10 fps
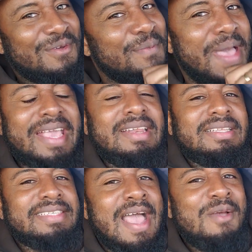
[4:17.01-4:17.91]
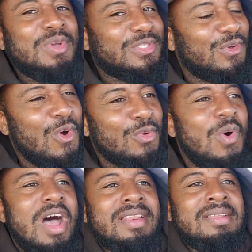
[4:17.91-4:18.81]
We're back in the tie. We scored
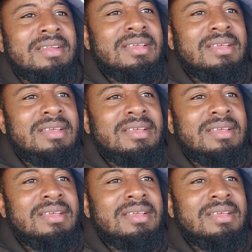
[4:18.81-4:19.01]
one.